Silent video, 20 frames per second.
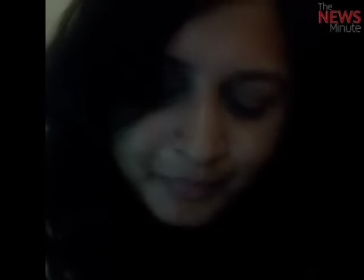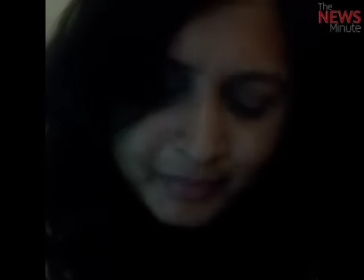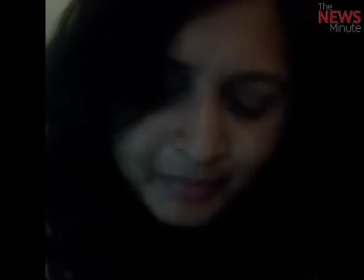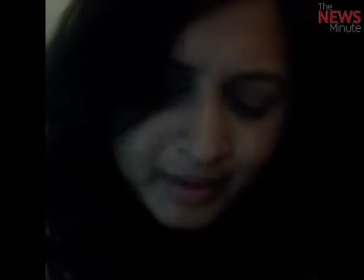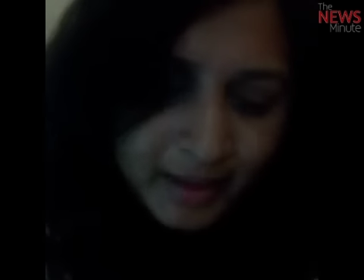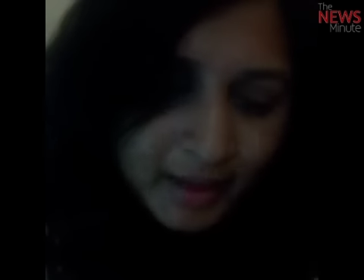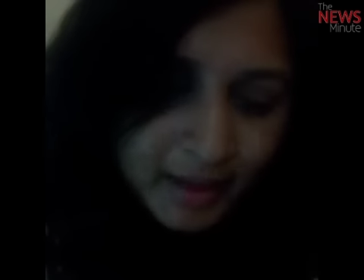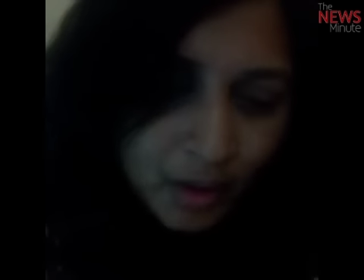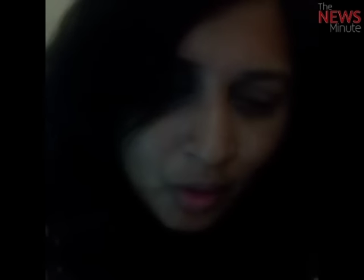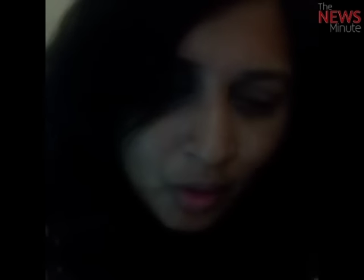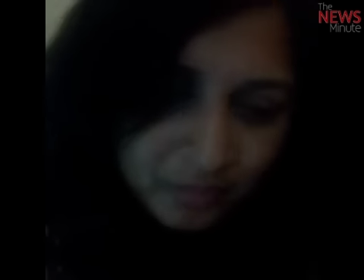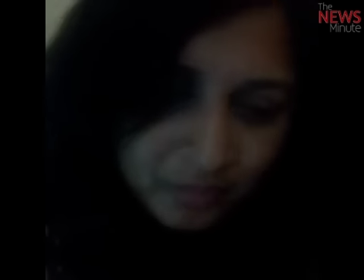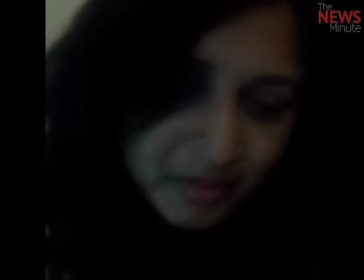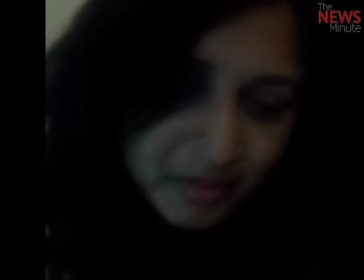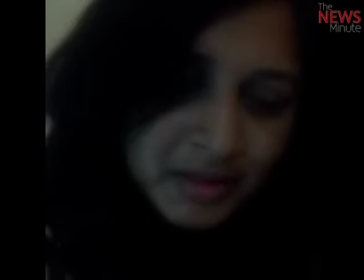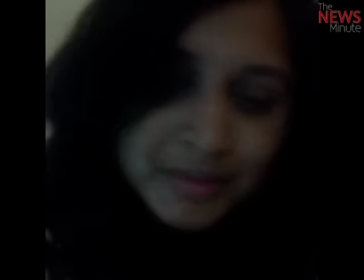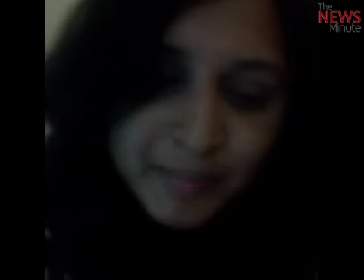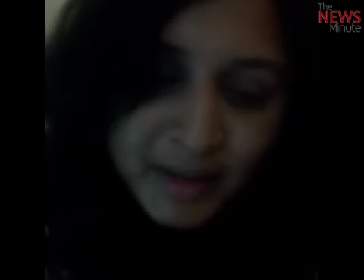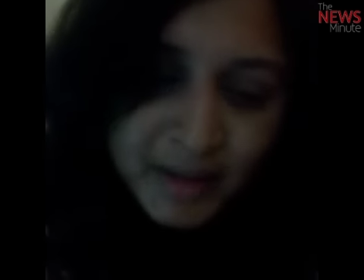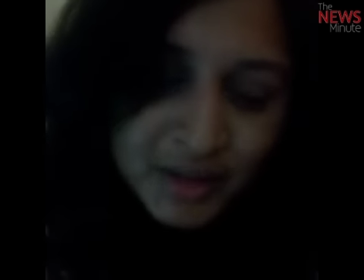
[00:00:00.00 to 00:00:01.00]
he
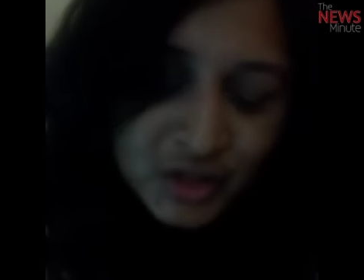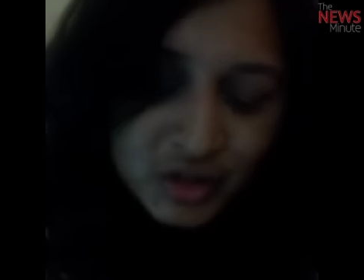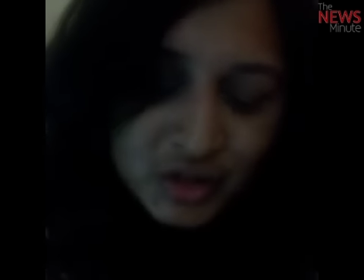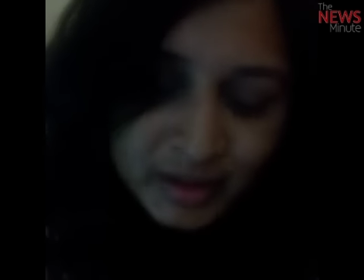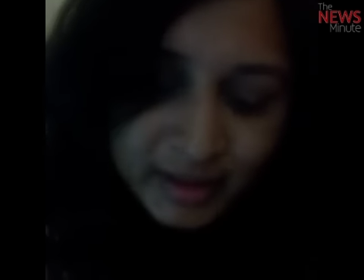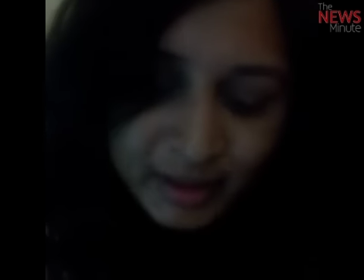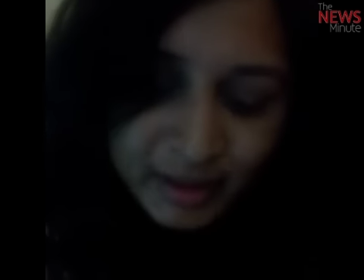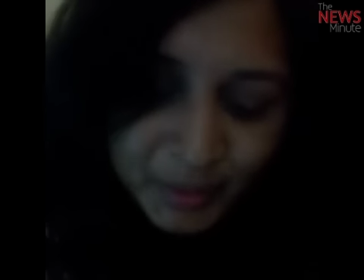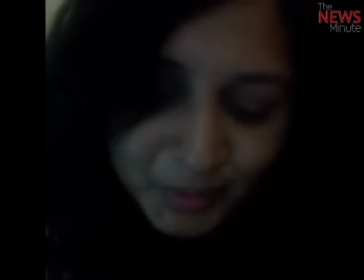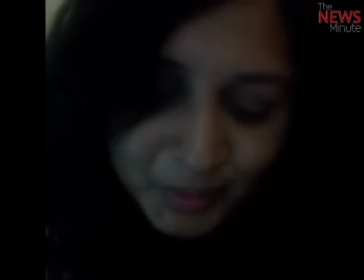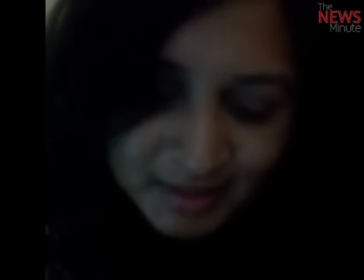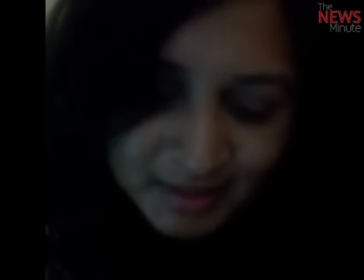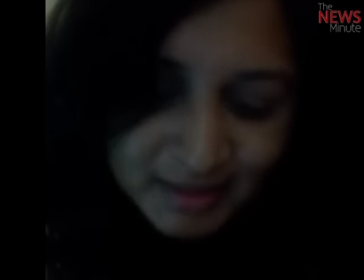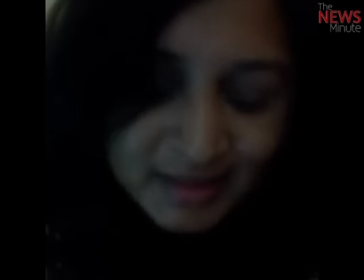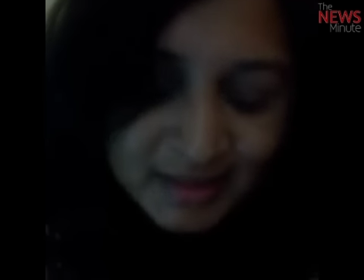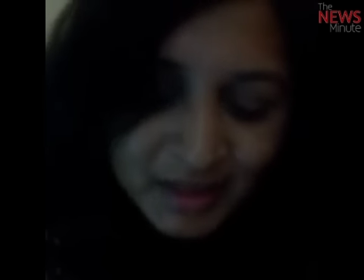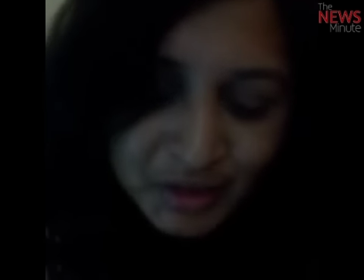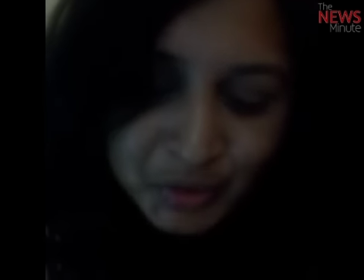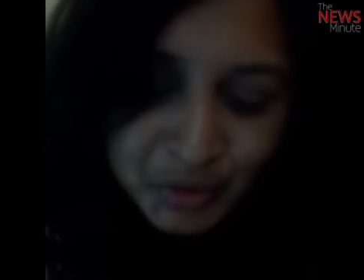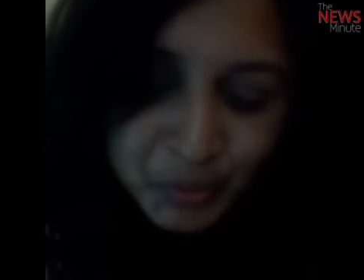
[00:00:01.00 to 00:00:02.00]
always made sure that he was
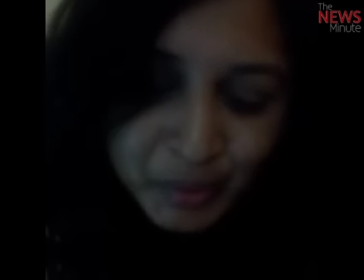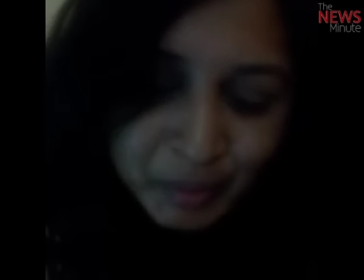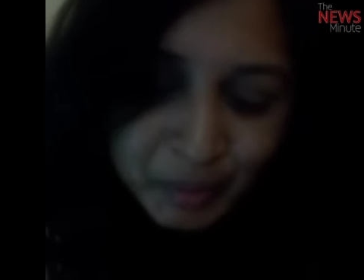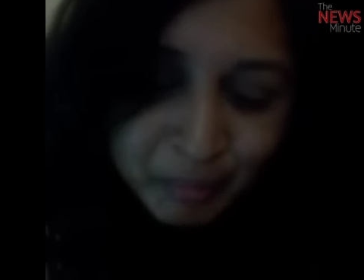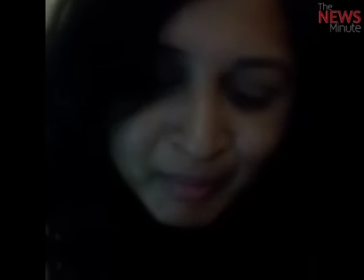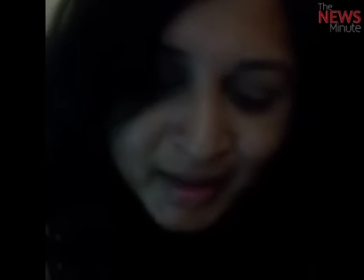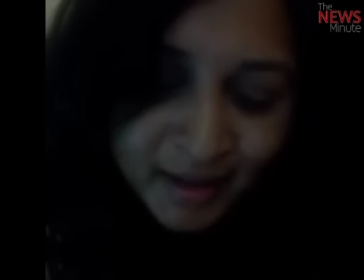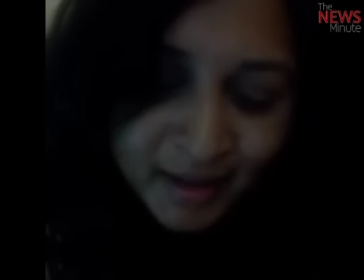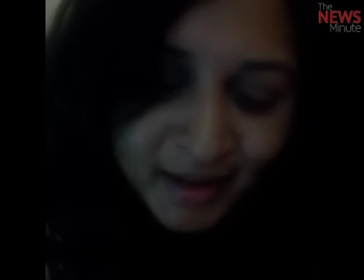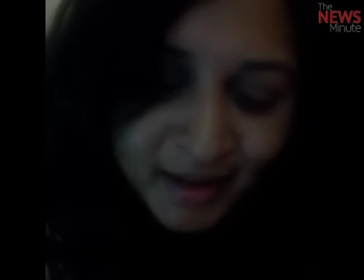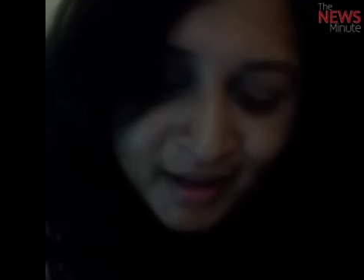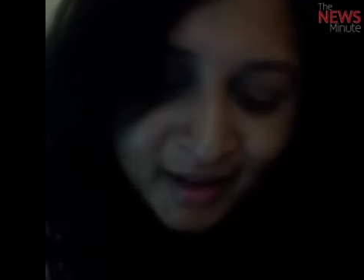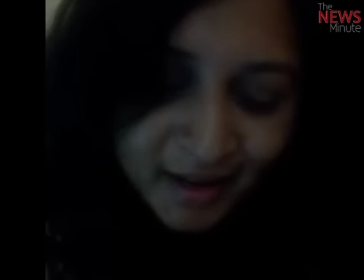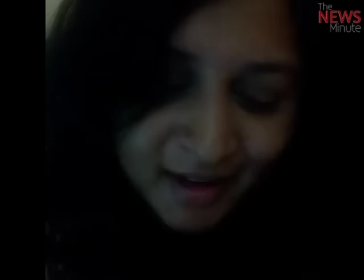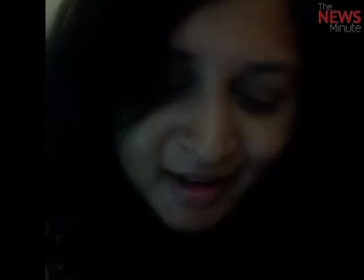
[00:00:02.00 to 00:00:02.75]
in touch with me.